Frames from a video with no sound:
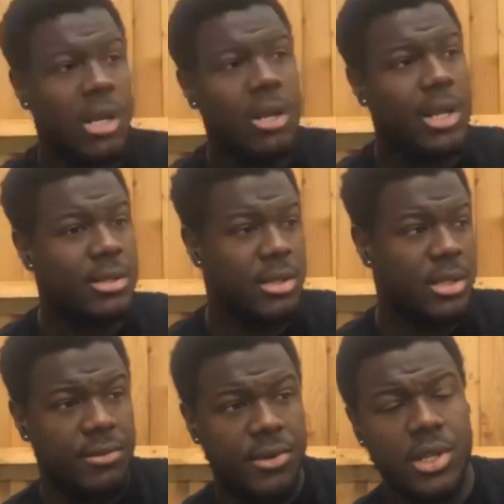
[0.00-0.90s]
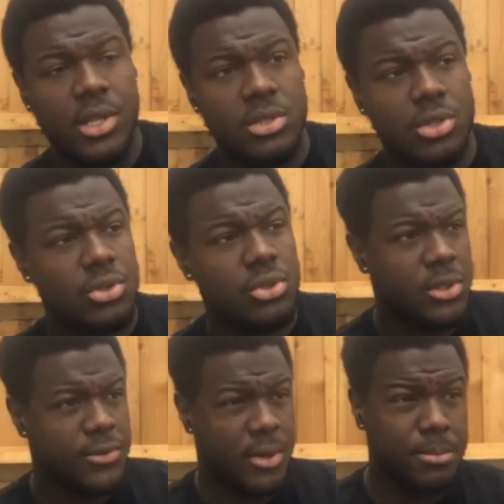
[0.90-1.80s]
a list of DVDs to
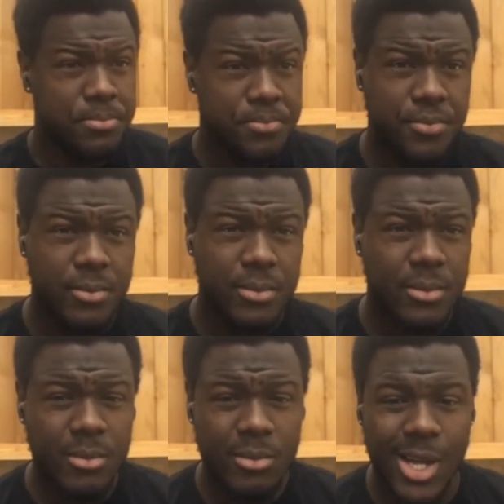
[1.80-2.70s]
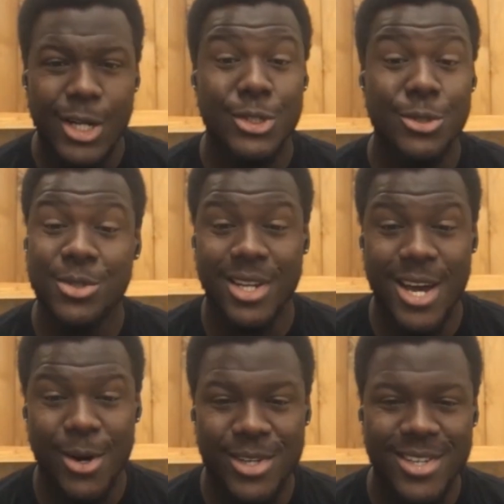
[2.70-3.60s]
choose from and choosing
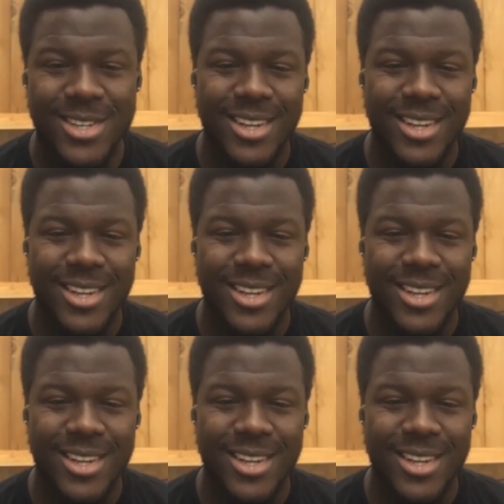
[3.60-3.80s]
that one.